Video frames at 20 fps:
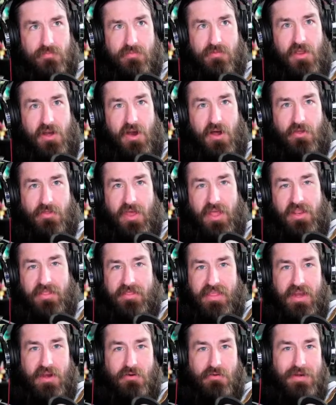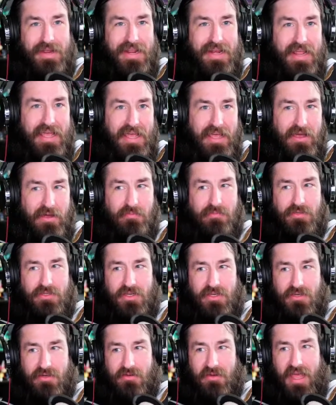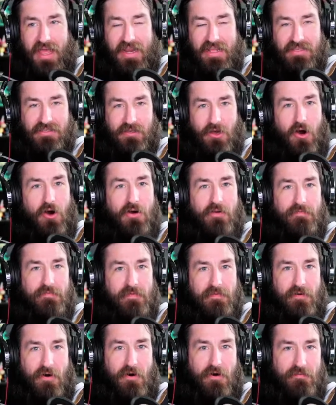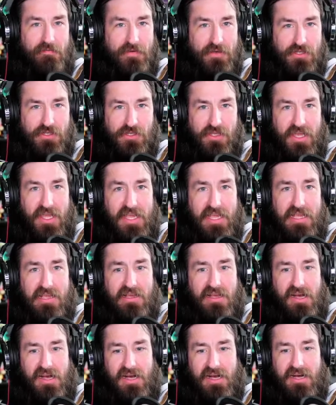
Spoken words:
they don't need him to, and his artificially